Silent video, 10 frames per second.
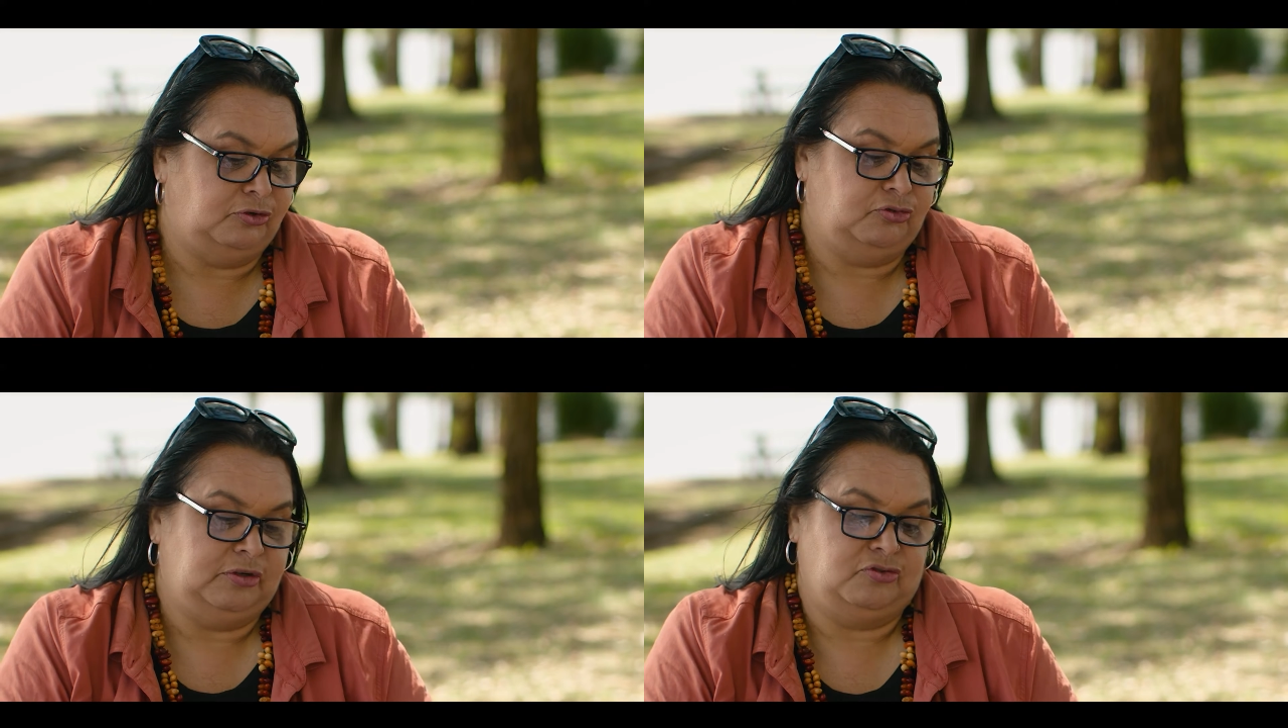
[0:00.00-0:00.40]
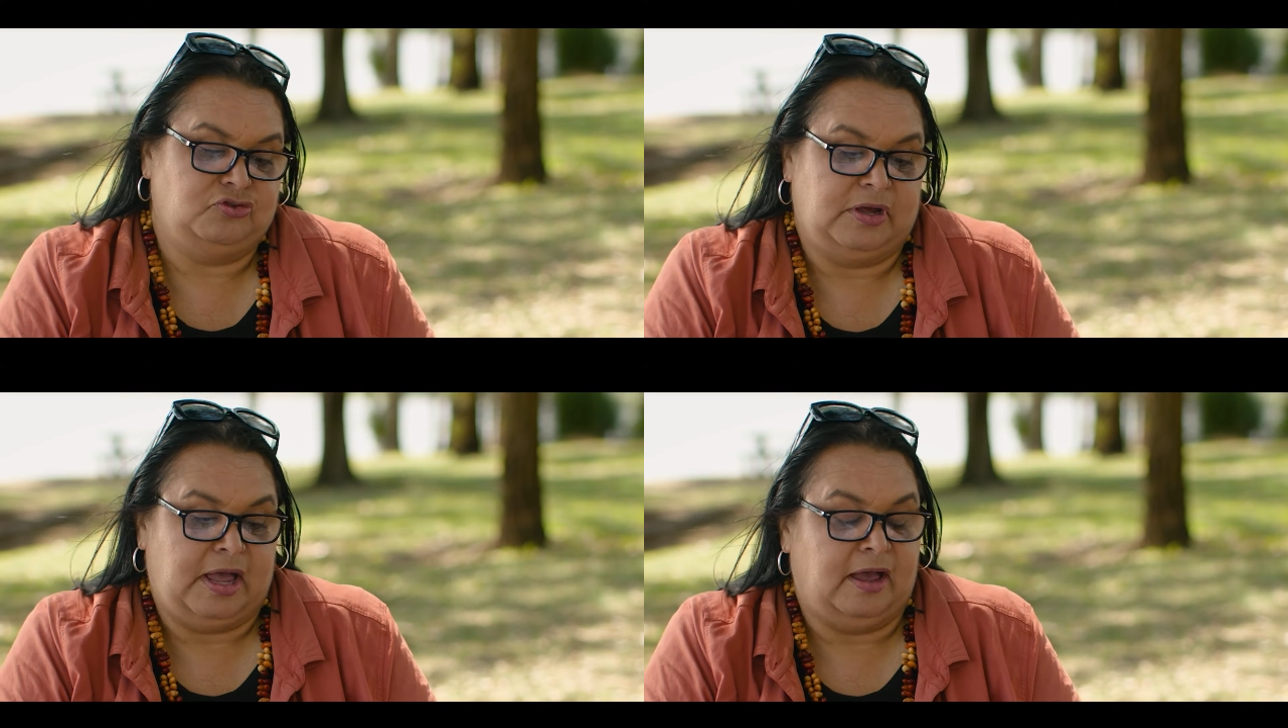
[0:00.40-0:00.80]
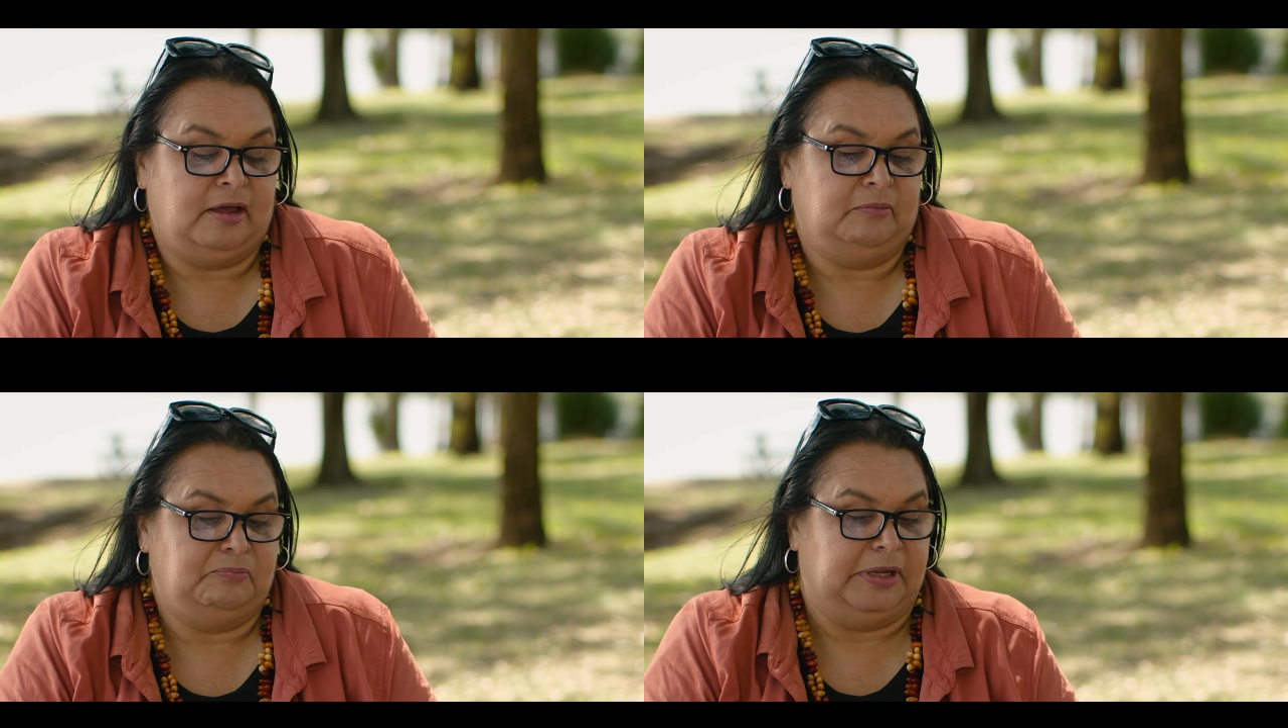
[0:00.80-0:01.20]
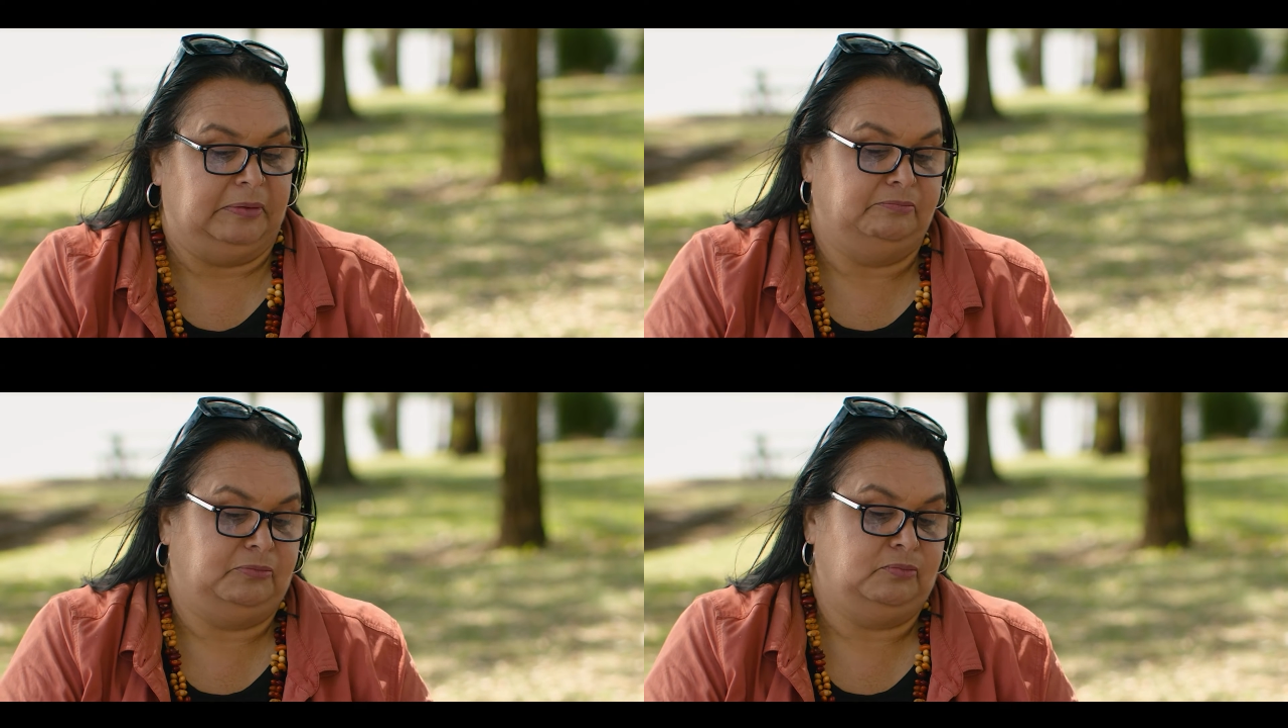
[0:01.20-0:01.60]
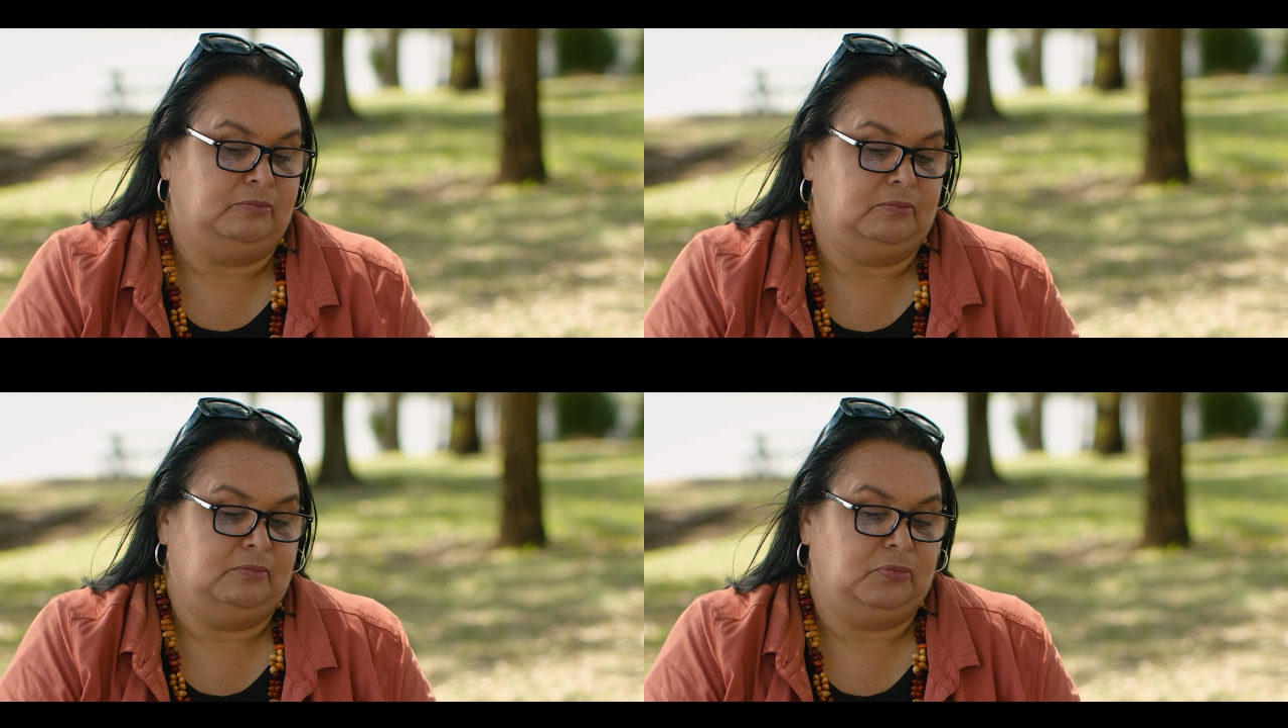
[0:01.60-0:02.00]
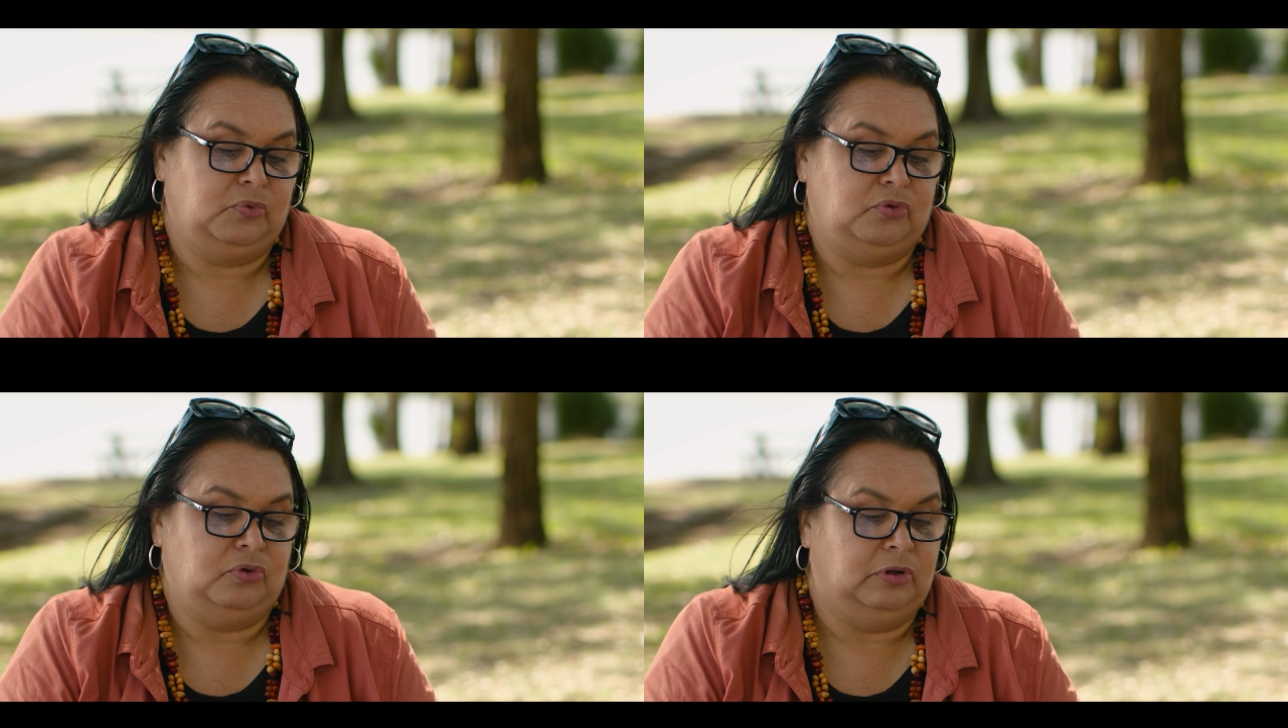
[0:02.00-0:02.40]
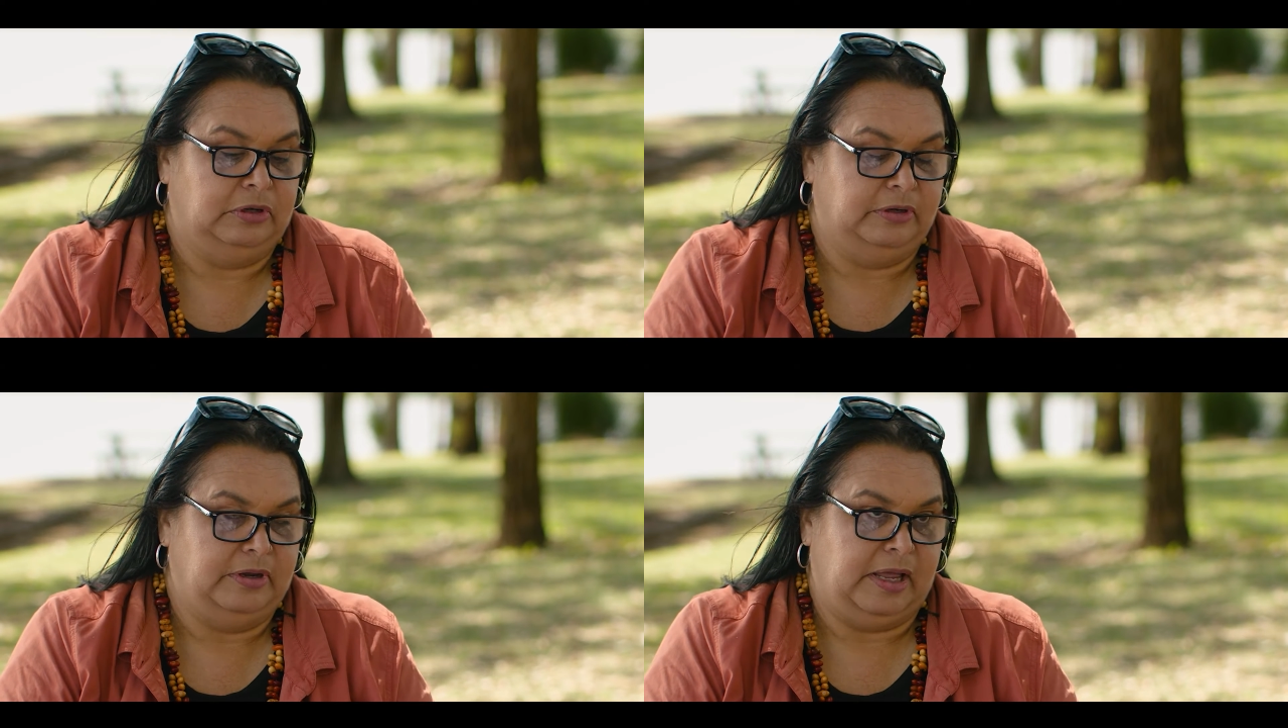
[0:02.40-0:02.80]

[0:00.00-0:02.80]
traditional art but call it